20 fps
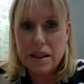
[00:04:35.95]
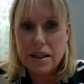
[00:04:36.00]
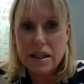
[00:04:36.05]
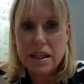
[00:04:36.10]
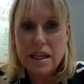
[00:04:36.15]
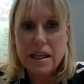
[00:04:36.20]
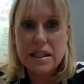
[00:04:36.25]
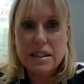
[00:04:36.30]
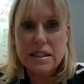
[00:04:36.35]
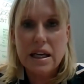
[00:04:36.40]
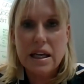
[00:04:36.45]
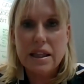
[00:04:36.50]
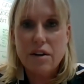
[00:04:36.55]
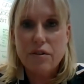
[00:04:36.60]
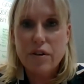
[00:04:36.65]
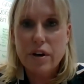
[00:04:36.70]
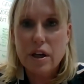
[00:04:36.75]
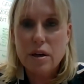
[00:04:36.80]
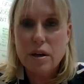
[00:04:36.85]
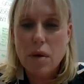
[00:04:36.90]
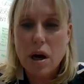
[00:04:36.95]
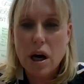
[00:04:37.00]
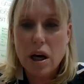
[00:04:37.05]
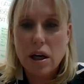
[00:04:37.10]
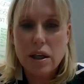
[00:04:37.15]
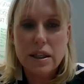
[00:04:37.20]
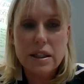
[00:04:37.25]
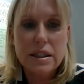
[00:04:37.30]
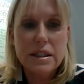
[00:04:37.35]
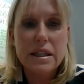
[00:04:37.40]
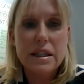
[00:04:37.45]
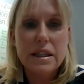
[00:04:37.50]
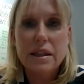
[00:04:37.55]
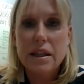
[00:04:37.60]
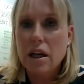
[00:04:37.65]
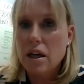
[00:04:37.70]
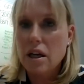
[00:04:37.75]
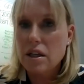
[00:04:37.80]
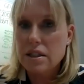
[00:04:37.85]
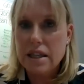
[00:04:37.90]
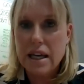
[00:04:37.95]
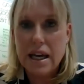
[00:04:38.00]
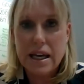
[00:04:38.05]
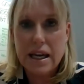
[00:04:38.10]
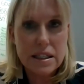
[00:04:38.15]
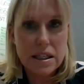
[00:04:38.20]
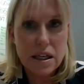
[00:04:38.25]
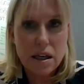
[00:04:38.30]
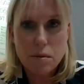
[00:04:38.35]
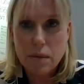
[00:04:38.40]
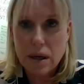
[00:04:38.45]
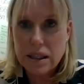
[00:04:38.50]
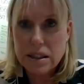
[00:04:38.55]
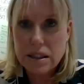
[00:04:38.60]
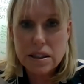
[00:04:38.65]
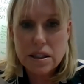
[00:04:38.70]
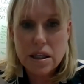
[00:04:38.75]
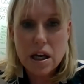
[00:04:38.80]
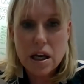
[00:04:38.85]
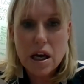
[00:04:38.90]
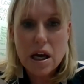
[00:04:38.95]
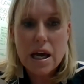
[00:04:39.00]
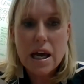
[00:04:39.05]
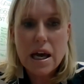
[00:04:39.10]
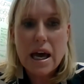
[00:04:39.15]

in the South African market in the last 18 months